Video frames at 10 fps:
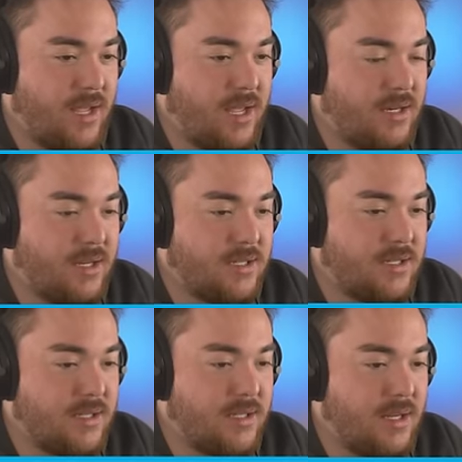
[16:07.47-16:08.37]

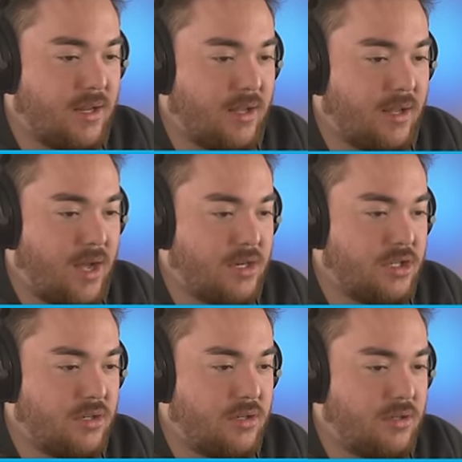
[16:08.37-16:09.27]
Inconsistent
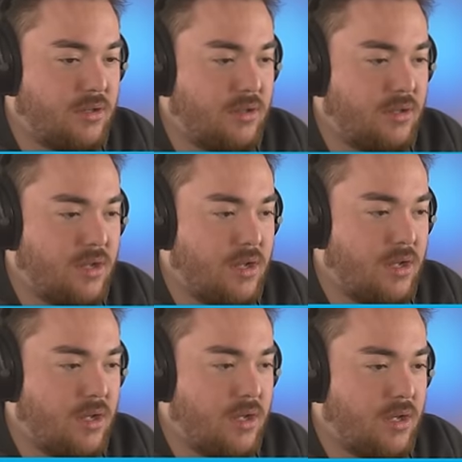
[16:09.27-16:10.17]
logical?
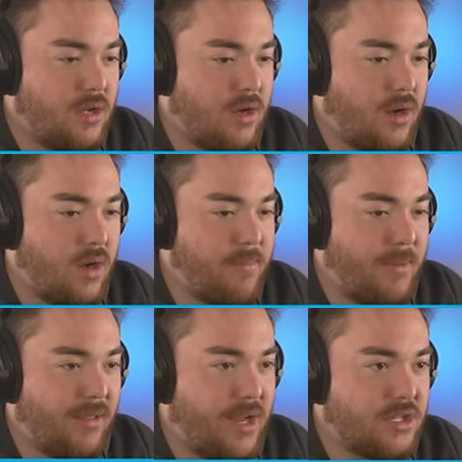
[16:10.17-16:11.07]
Ah, oh,
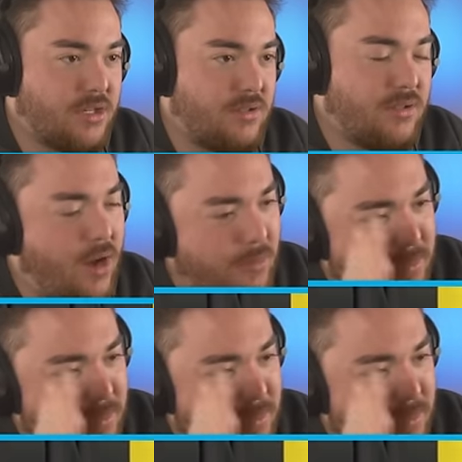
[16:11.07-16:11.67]
maybe logical? Oh,